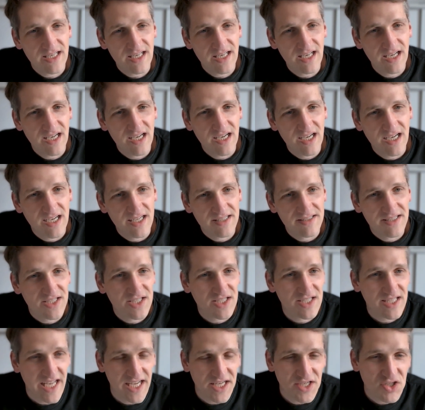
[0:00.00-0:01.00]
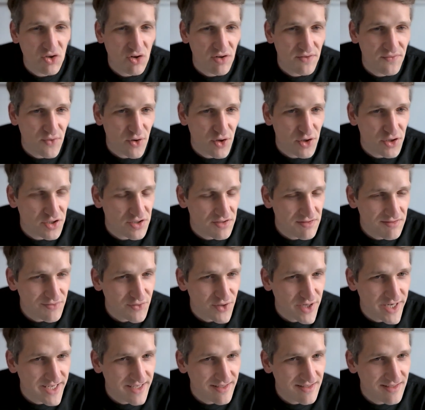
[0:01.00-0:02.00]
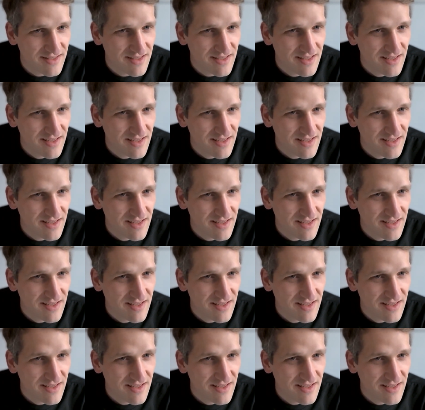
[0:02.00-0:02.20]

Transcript: the stage conversion rate